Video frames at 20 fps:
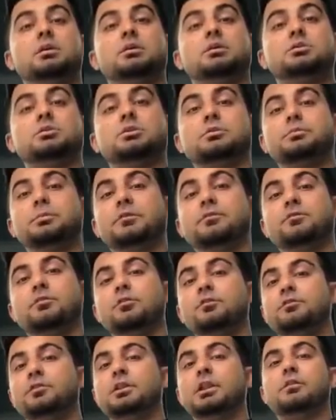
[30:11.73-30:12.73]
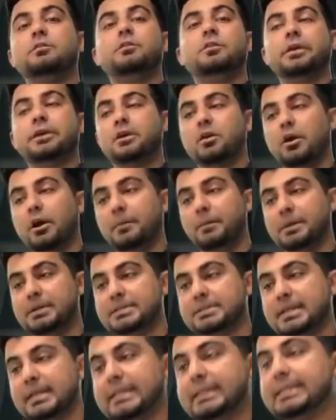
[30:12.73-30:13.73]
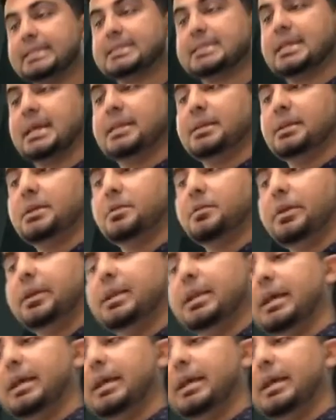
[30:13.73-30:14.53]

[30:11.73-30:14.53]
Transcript: should be fulfill our requirements in this category,